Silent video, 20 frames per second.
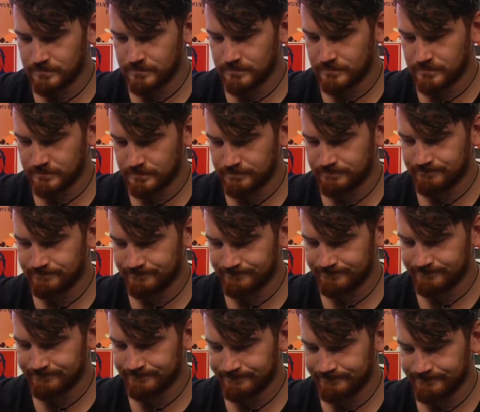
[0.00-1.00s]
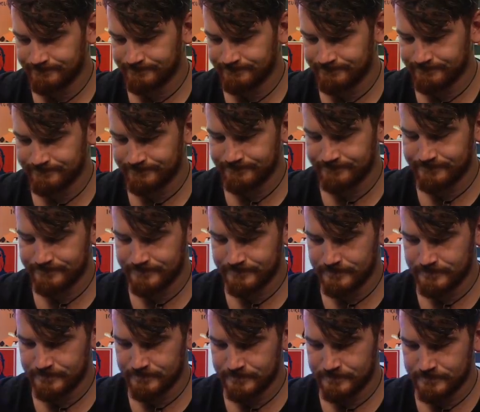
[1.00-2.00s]

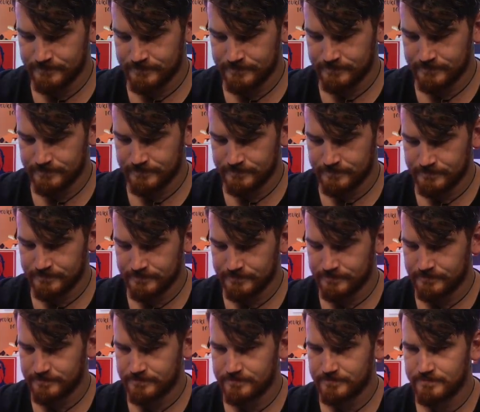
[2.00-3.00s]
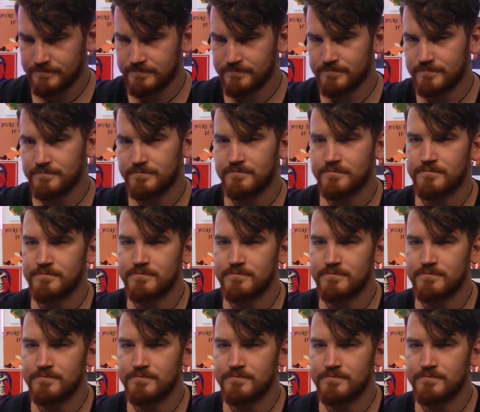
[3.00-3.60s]
No words are spoken by the person on screen.